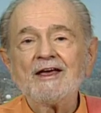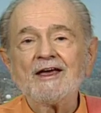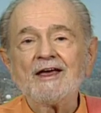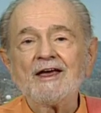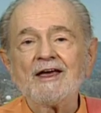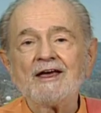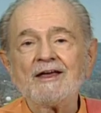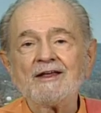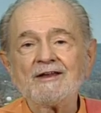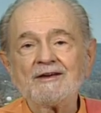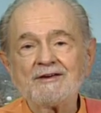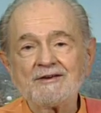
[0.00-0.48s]

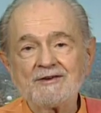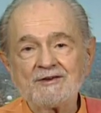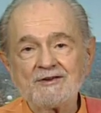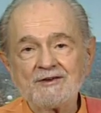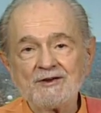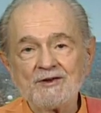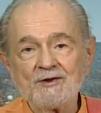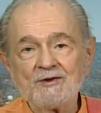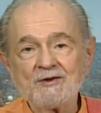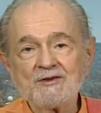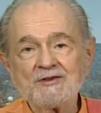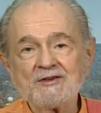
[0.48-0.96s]
And
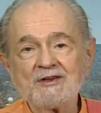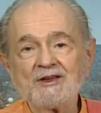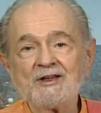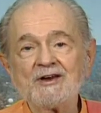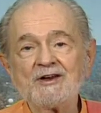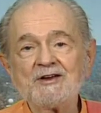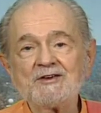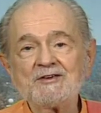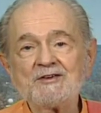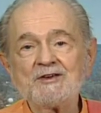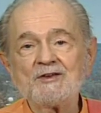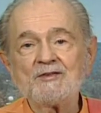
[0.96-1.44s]
using it
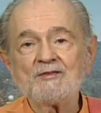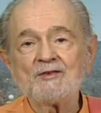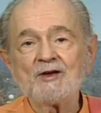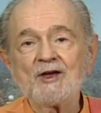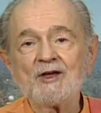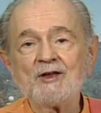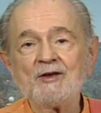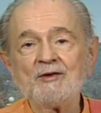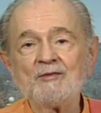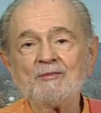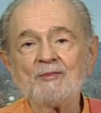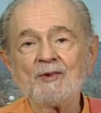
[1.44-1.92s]
as
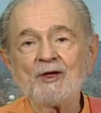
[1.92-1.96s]
Divine